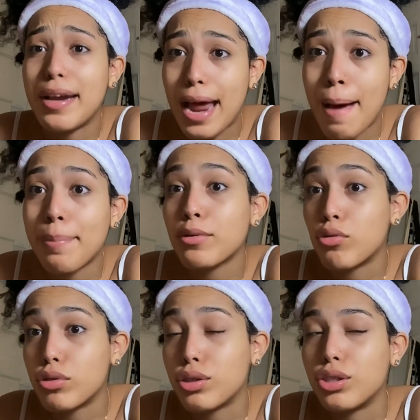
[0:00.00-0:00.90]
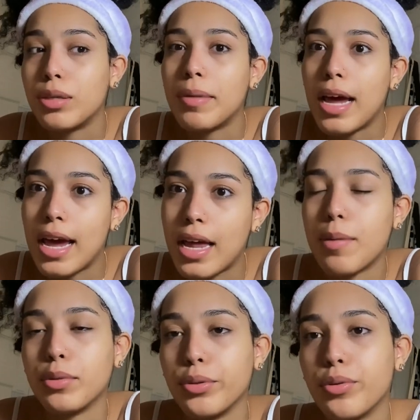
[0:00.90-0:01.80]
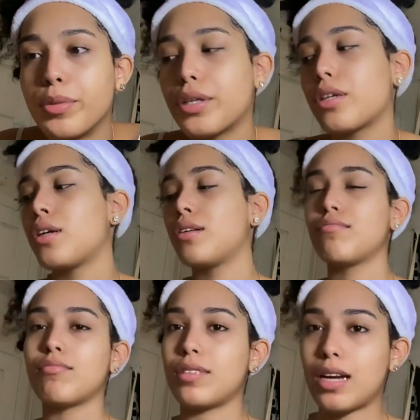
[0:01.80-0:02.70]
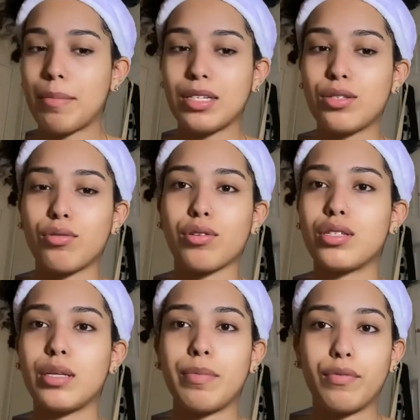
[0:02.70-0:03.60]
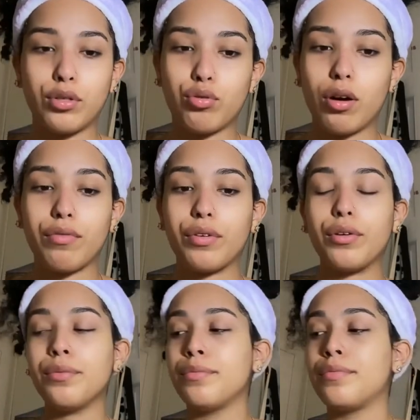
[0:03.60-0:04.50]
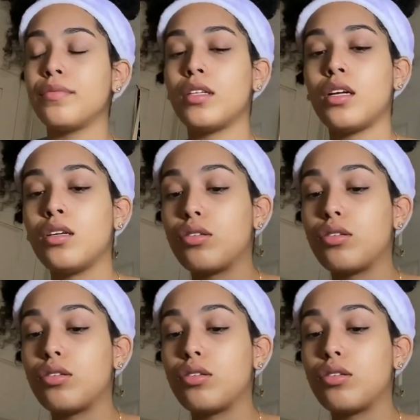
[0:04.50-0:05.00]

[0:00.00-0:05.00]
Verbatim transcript: nap go to the gym and i'm gonna do homework and I'm still go to sleep before 12, you know?